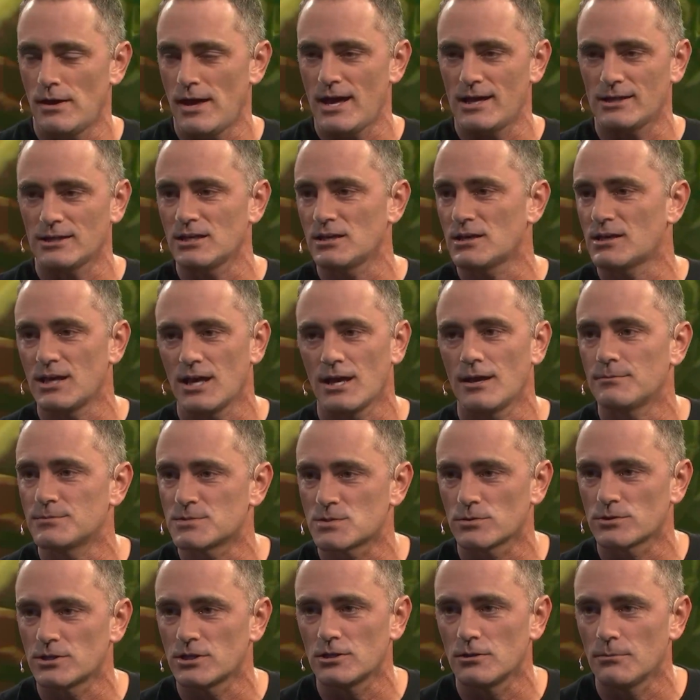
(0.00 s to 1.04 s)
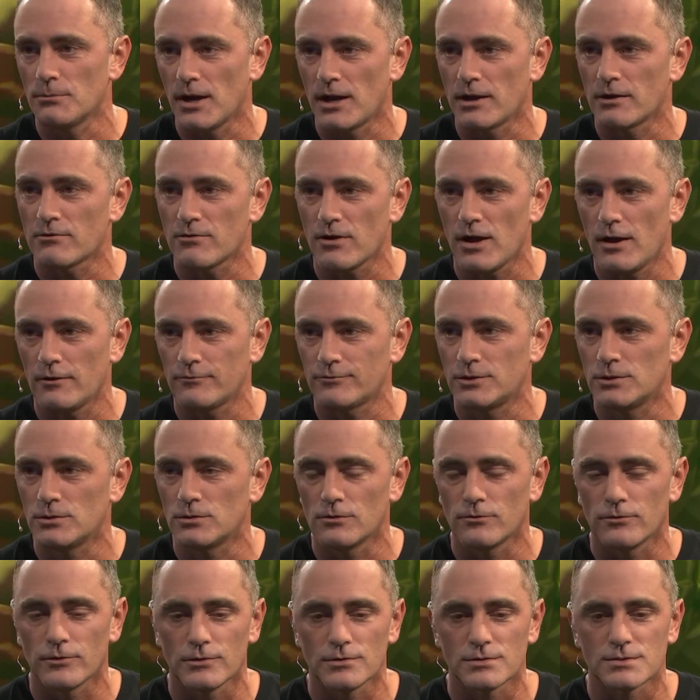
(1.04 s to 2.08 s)
any games within the Minecraft
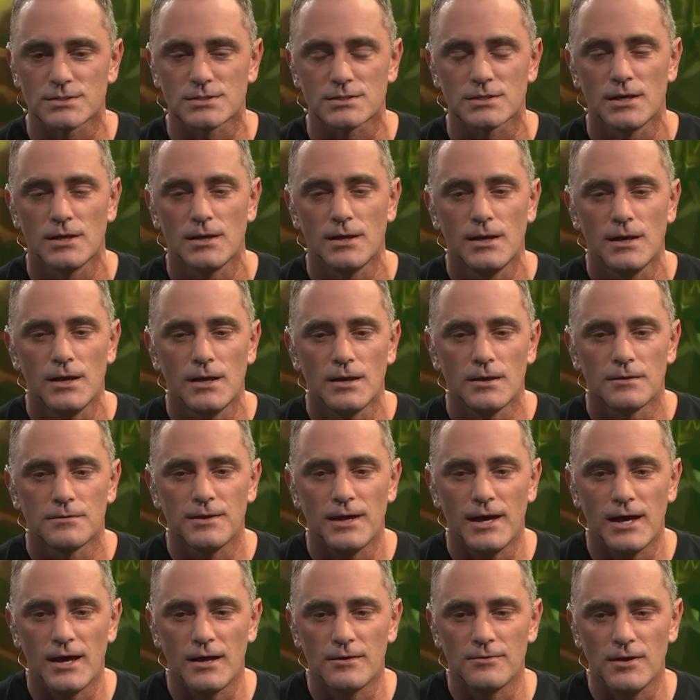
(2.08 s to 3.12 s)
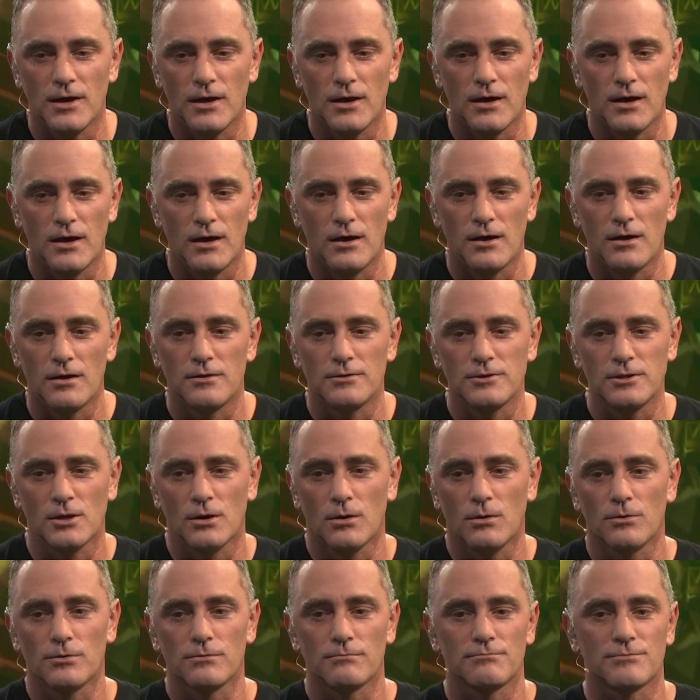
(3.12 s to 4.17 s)
universe, that you
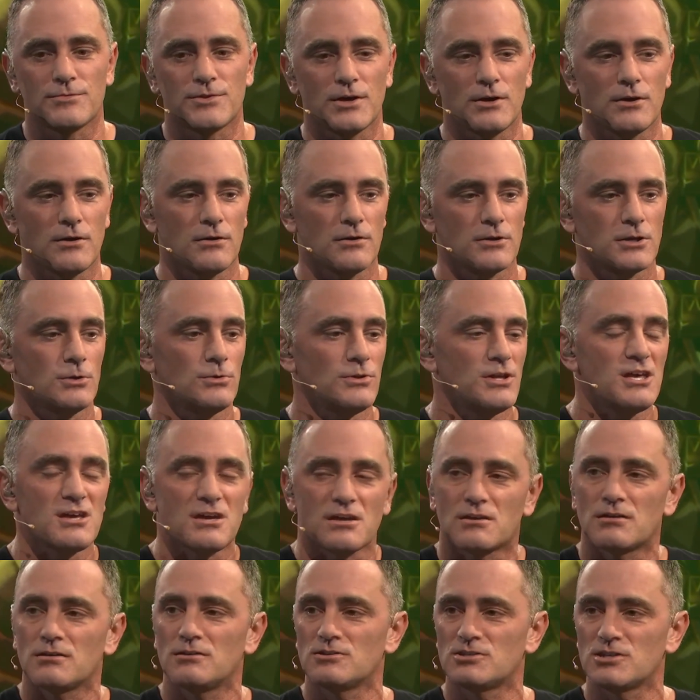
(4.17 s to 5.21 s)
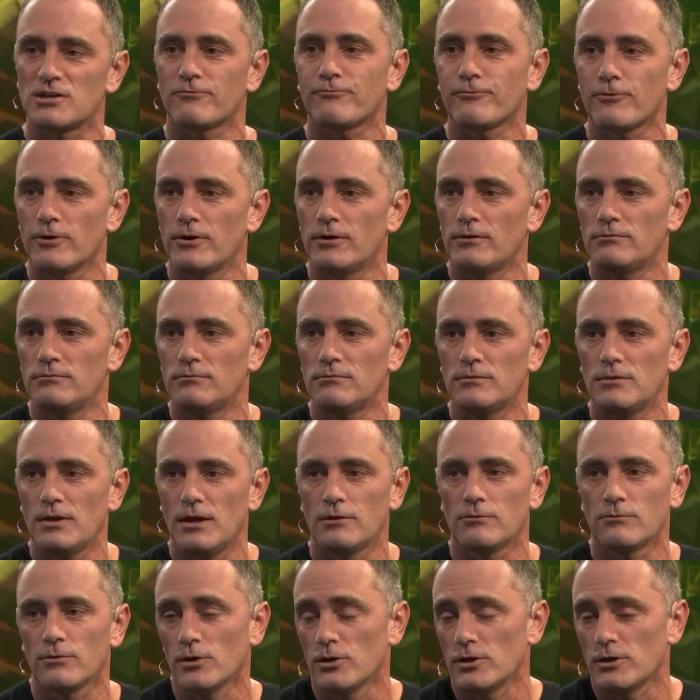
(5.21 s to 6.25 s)
know, they're unique and different.
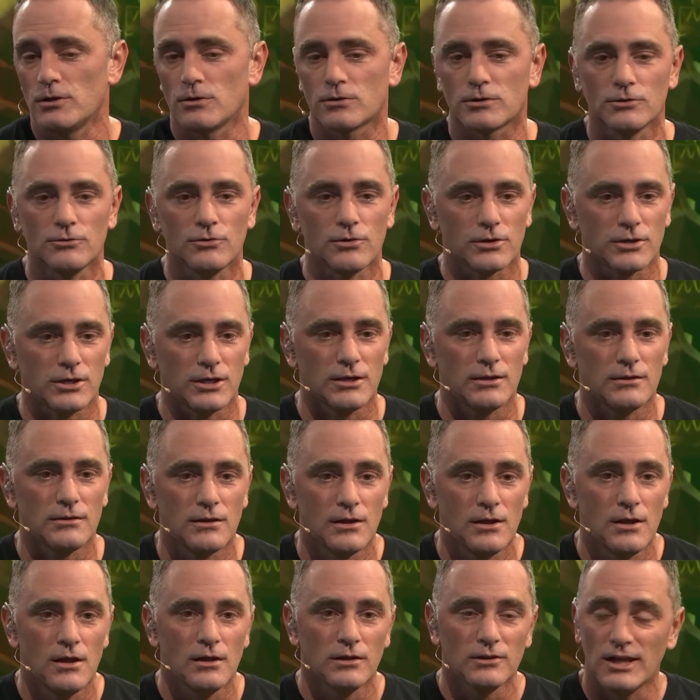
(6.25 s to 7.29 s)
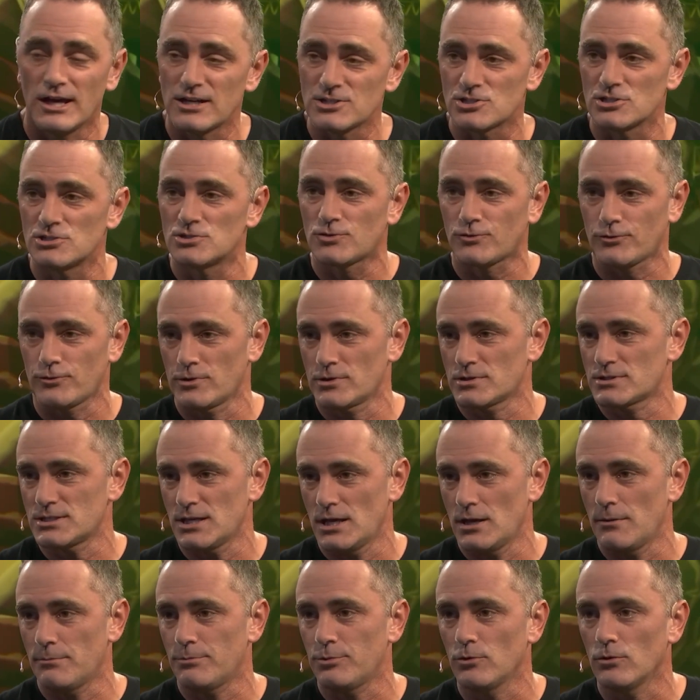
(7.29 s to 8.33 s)
And really, you can look at Legends, for
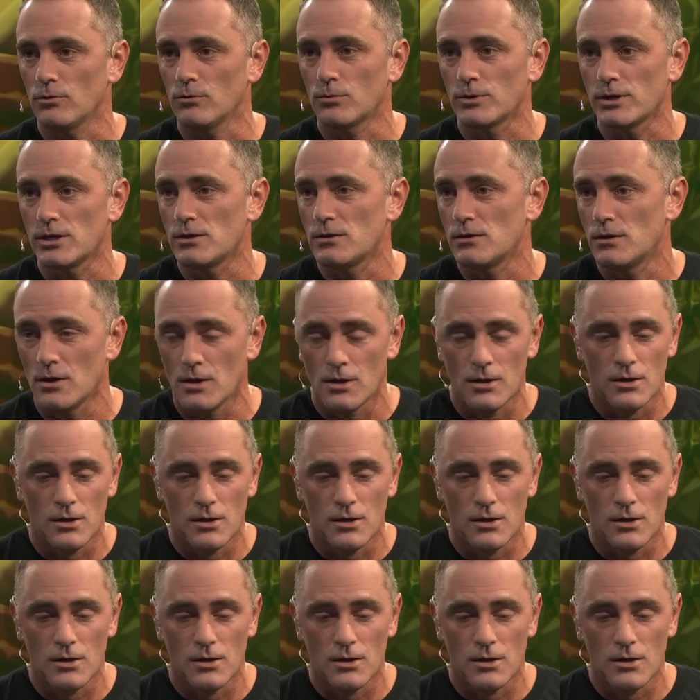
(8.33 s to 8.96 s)
example. We